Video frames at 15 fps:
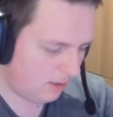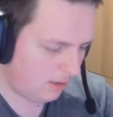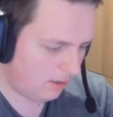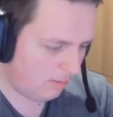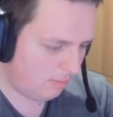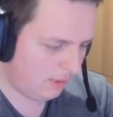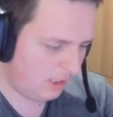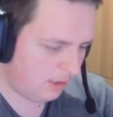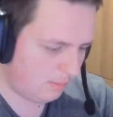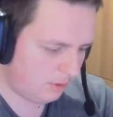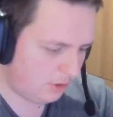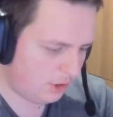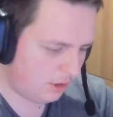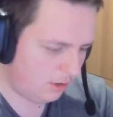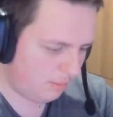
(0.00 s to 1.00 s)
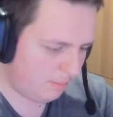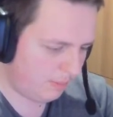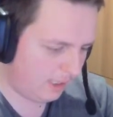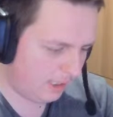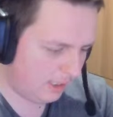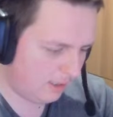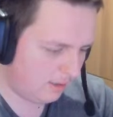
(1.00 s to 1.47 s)
make the brush a lot
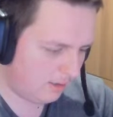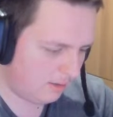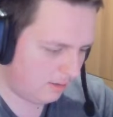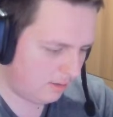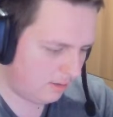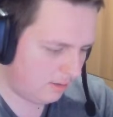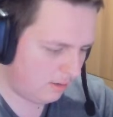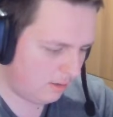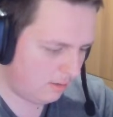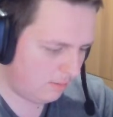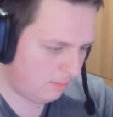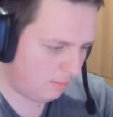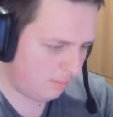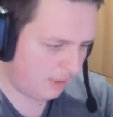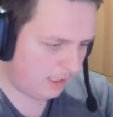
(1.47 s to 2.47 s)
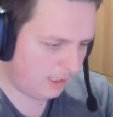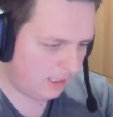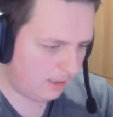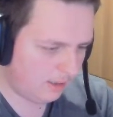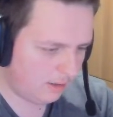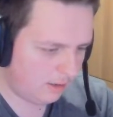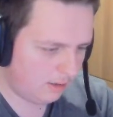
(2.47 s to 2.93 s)
bigger, but make
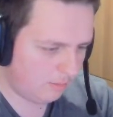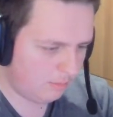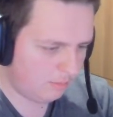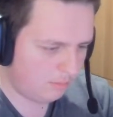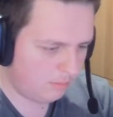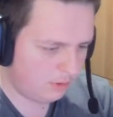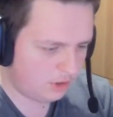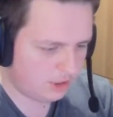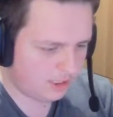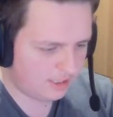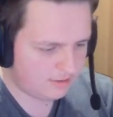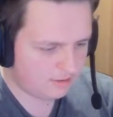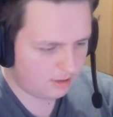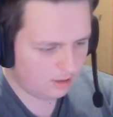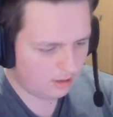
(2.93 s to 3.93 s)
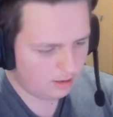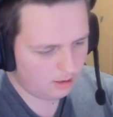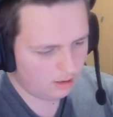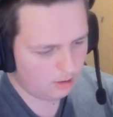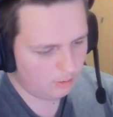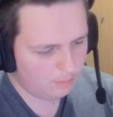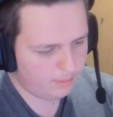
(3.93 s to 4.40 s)
it much less
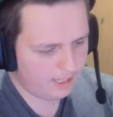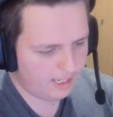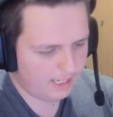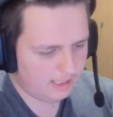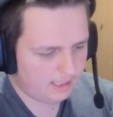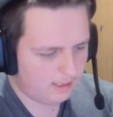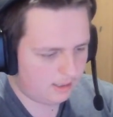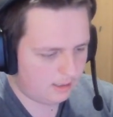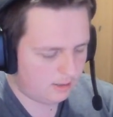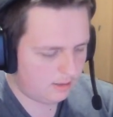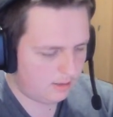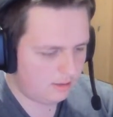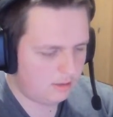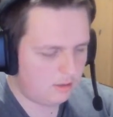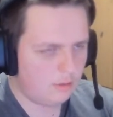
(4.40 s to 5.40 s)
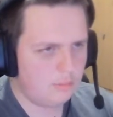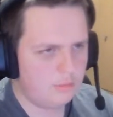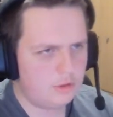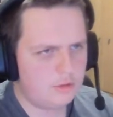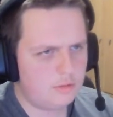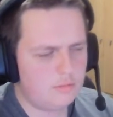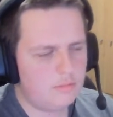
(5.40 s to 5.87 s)
opaque. No,
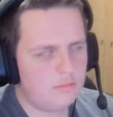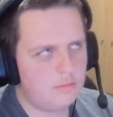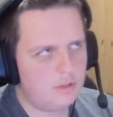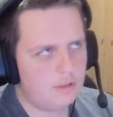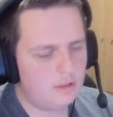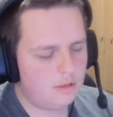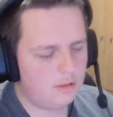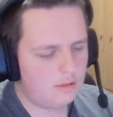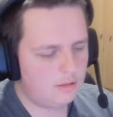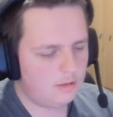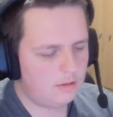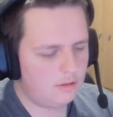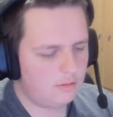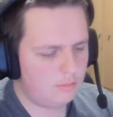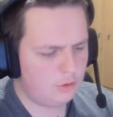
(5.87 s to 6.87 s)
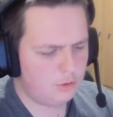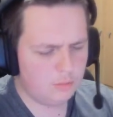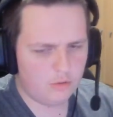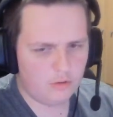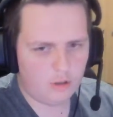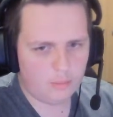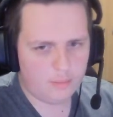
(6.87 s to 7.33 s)
much
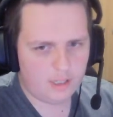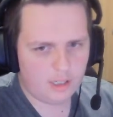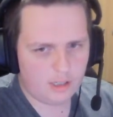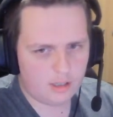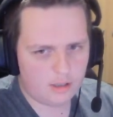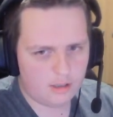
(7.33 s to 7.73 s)
more opaque.